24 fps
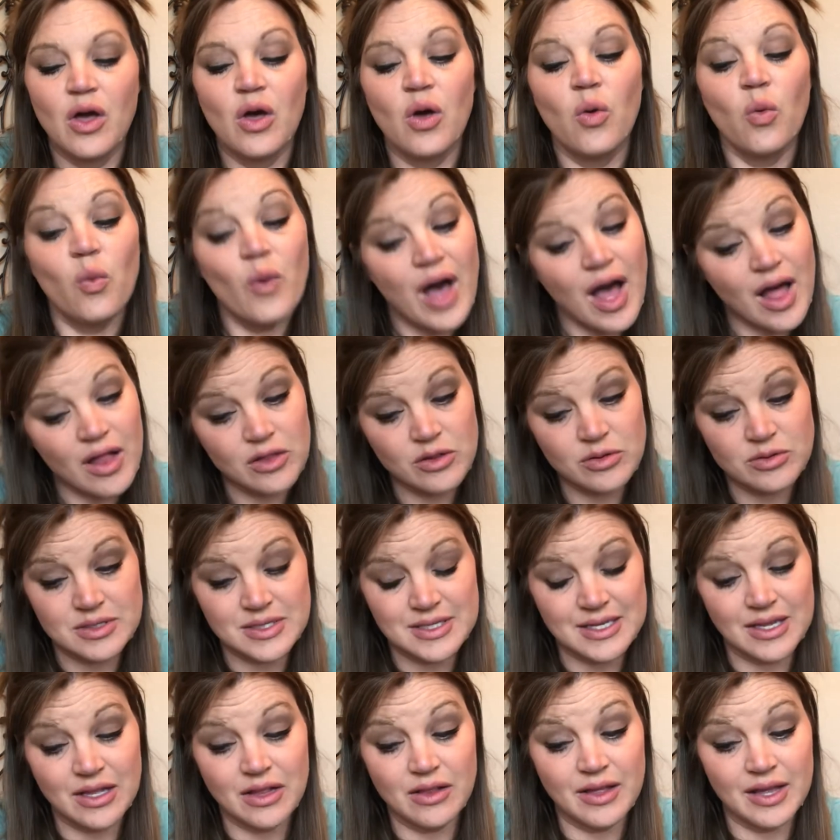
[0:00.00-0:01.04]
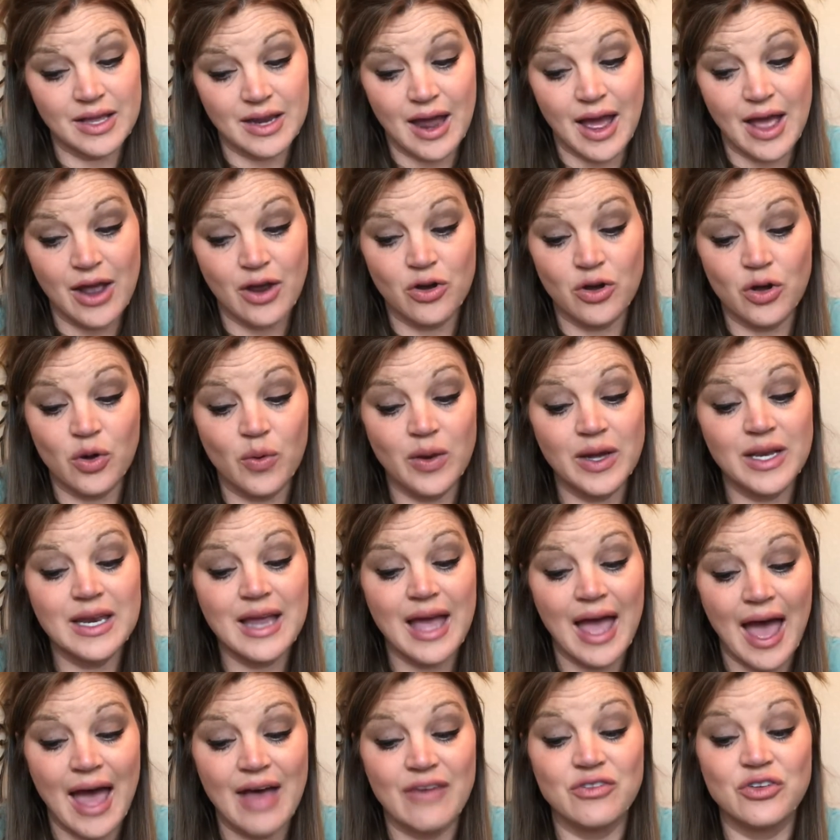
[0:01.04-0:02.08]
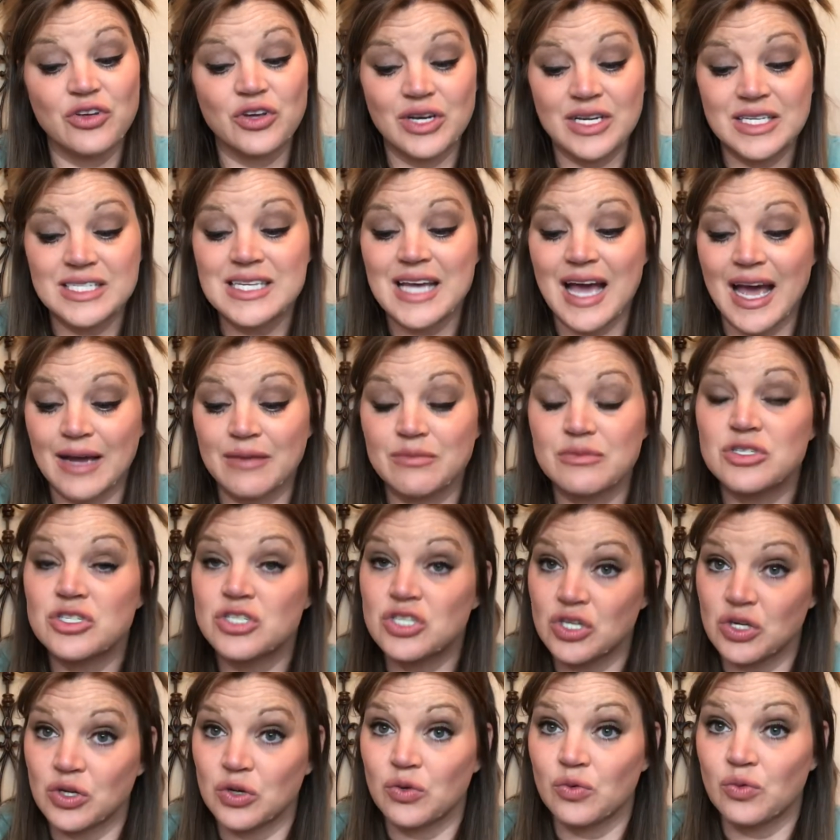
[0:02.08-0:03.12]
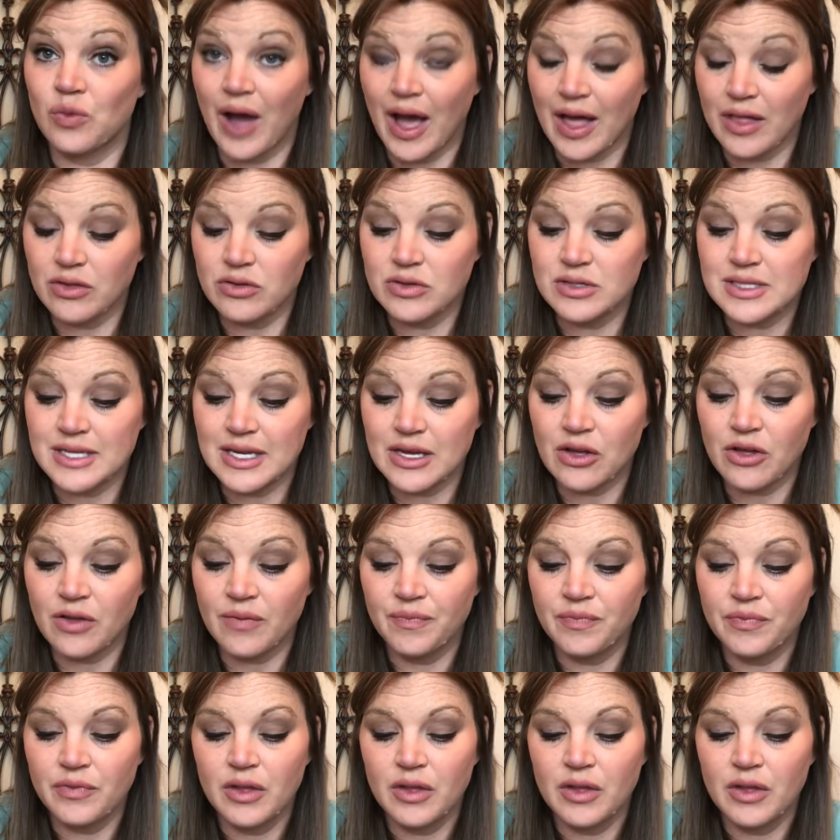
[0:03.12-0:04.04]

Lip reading: Well, Lucille and I are going to have good times too, right, Lucille?